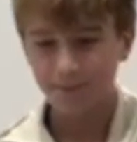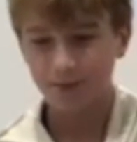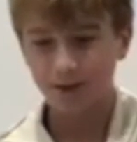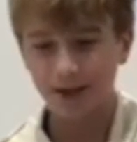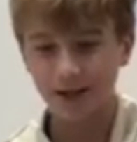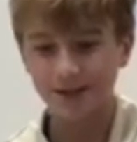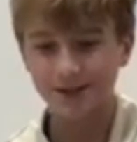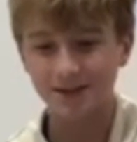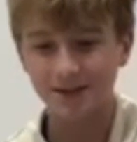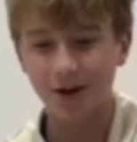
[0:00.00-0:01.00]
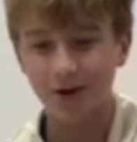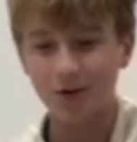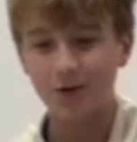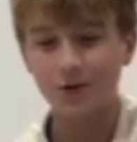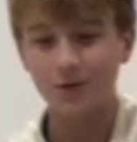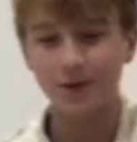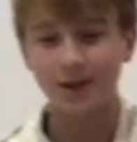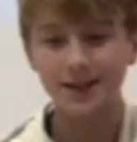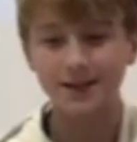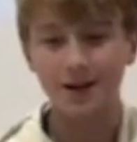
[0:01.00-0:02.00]
Please know who you would
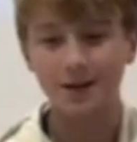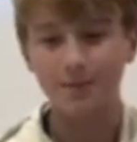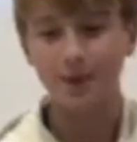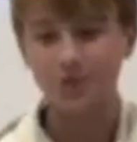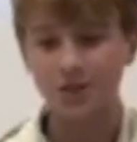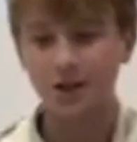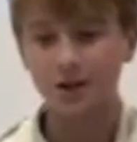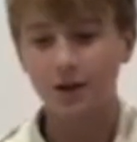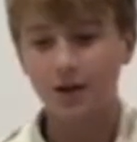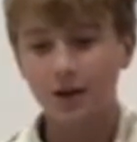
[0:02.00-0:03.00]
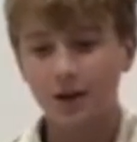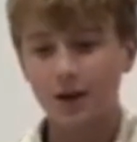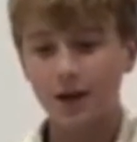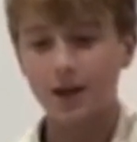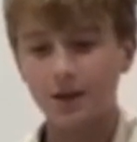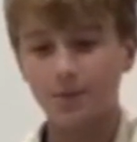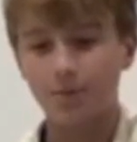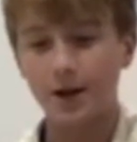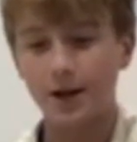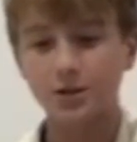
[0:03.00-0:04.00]
like to mention and the
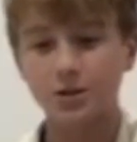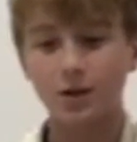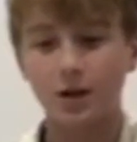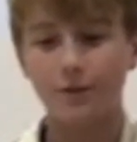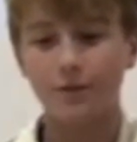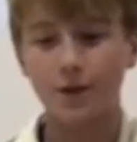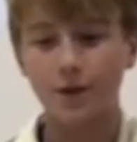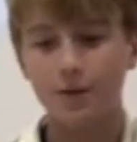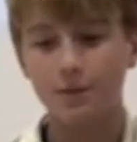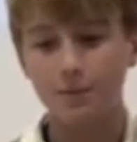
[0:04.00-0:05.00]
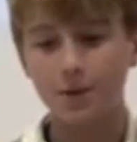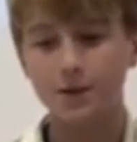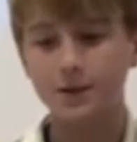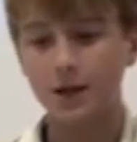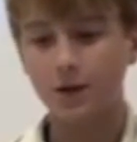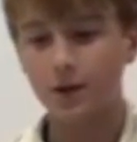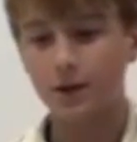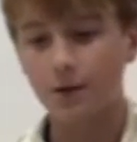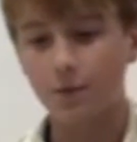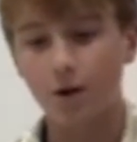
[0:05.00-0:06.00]
branch of military
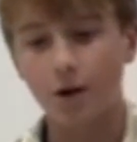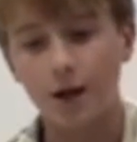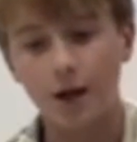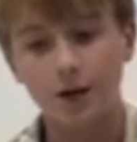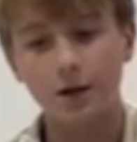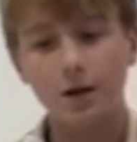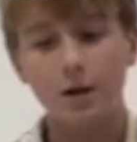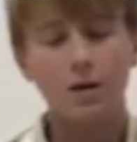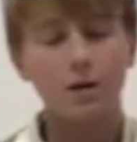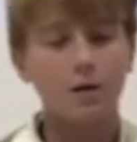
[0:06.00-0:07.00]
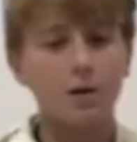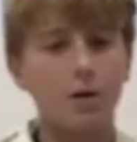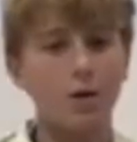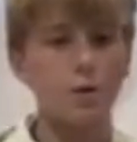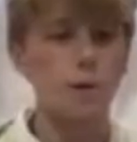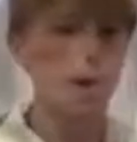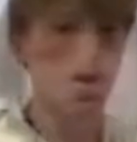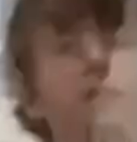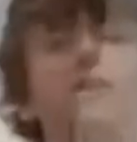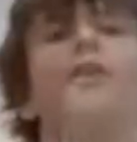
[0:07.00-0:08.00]
they were in or in.
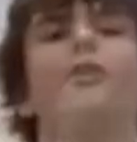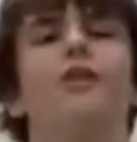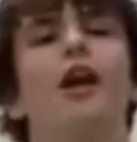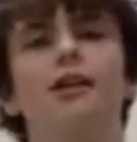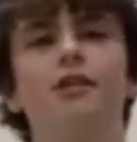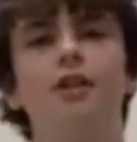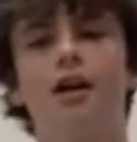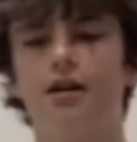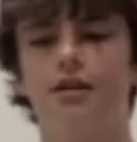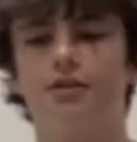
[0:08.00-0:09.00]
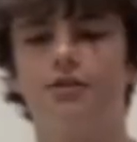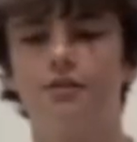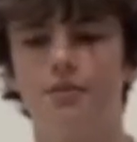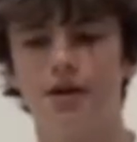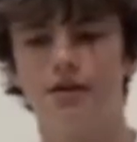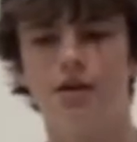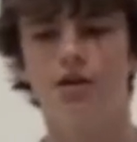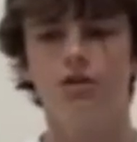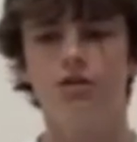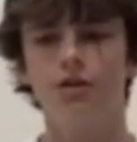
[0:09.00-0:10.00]
We would also like you to honor someone.
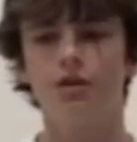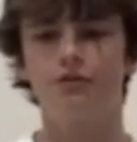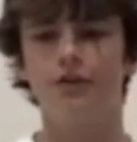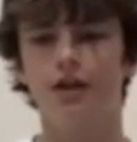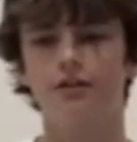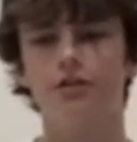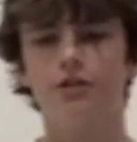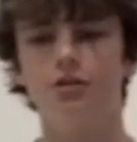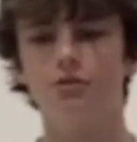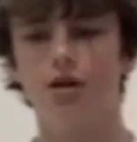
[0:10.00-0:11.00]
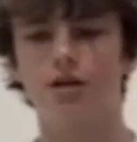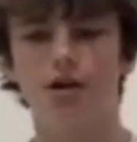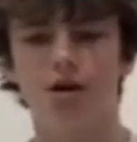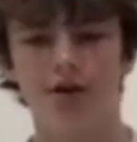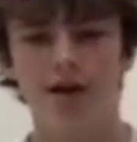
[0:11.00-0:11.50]
You can fill out the QR code